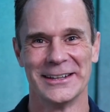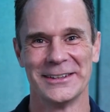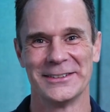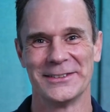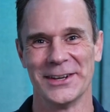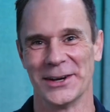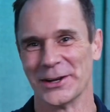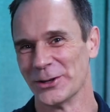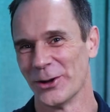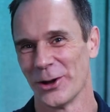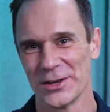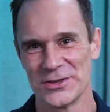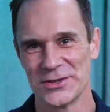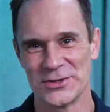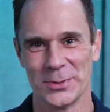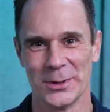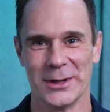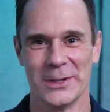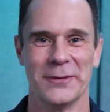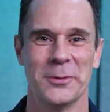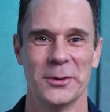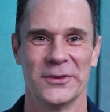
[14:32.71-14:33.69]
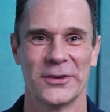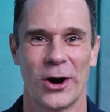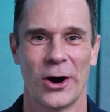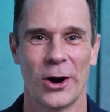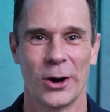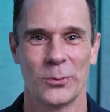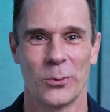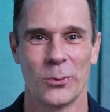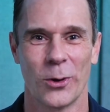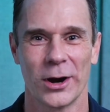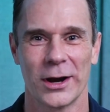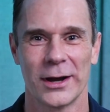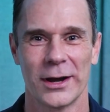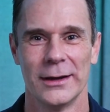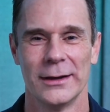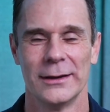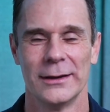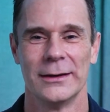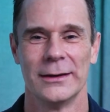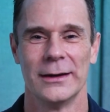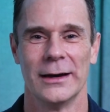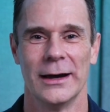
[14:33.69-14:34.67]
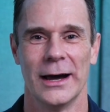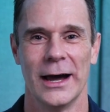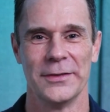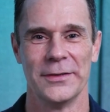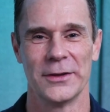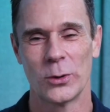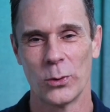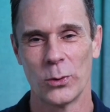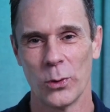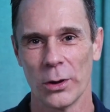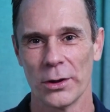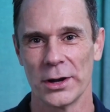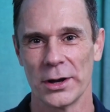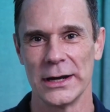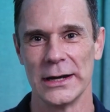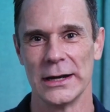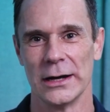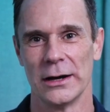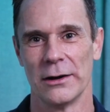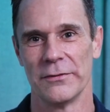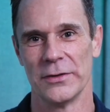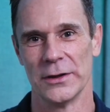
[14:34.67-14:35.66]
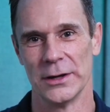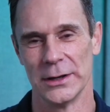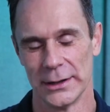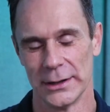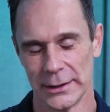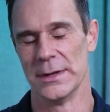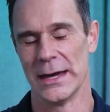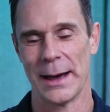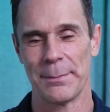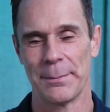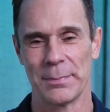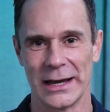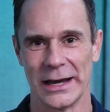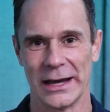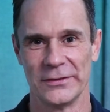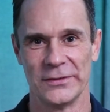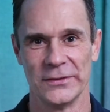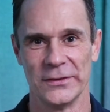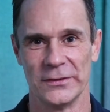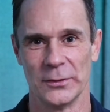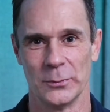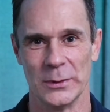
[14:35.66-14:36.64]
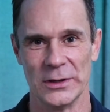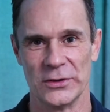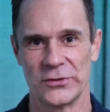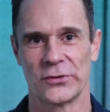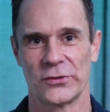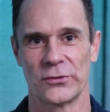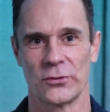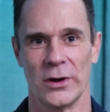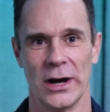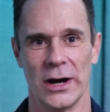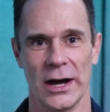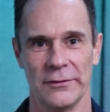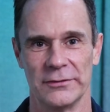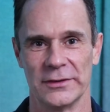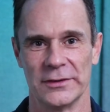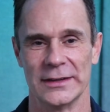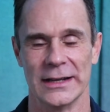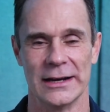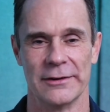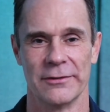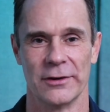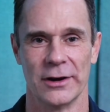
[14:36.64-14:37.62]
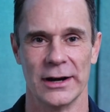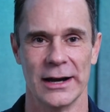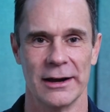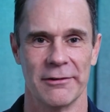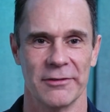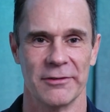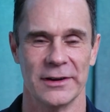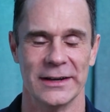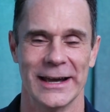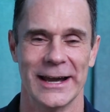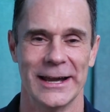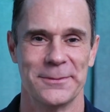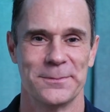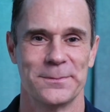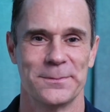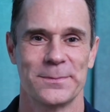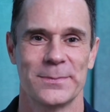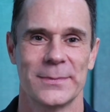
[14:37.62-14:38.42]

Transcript: to acknowledge everyone's hard work and the quality of the applications that we strive to deliver every day.